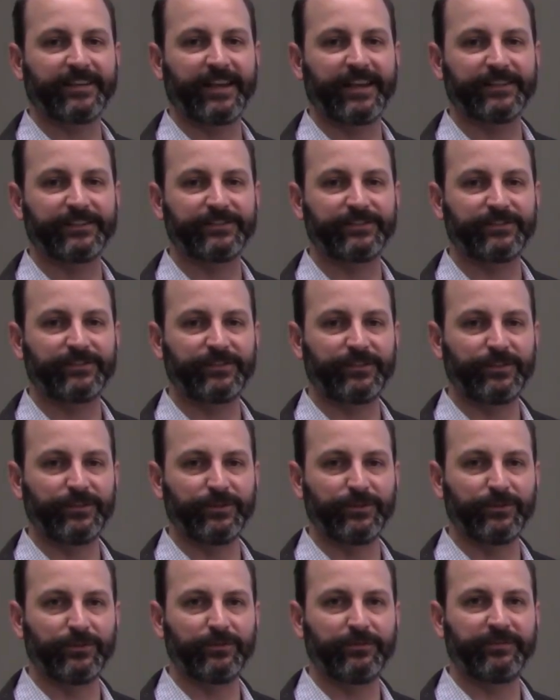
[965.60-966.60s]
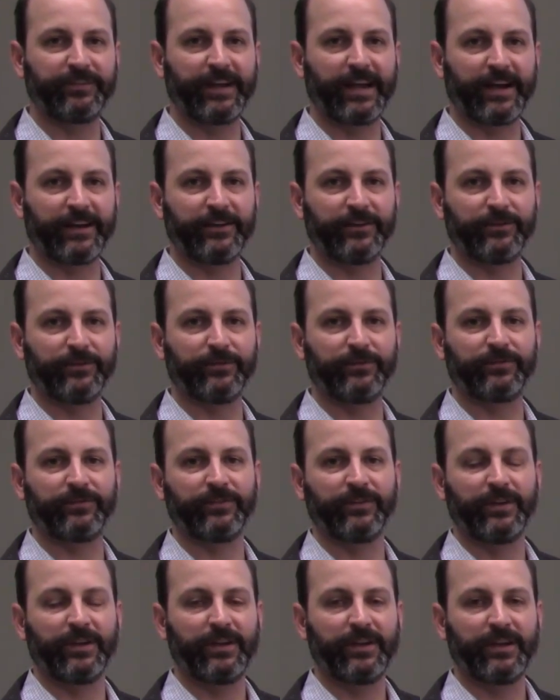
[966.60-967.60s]
has 2
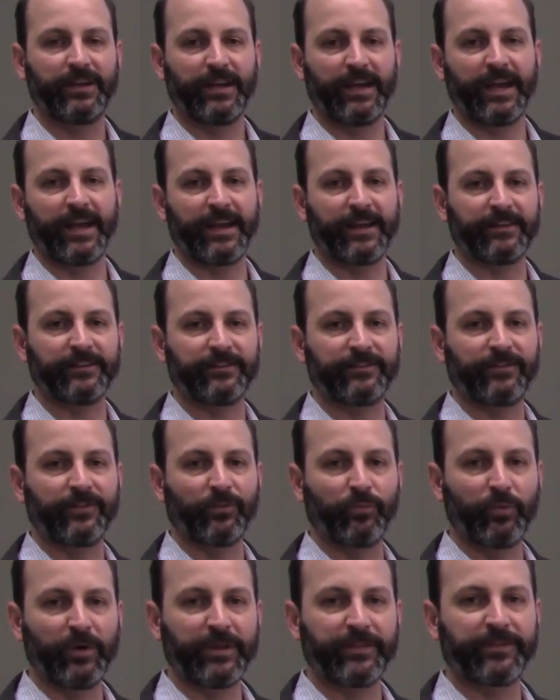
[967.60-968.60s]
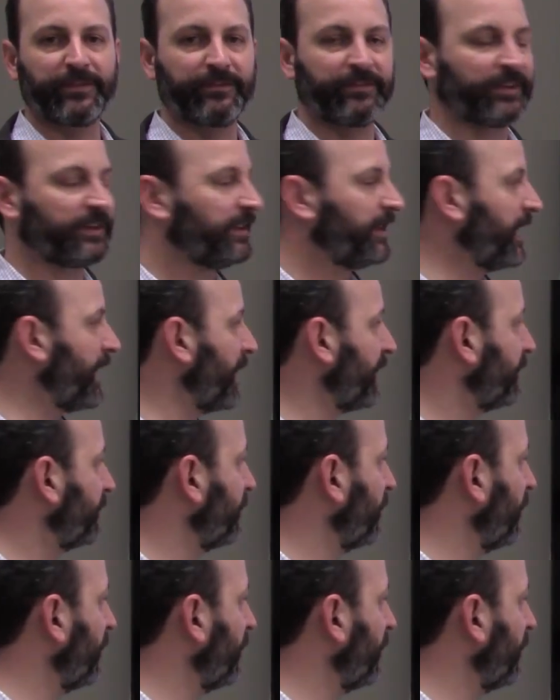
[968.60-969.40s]
values as the width of the class. In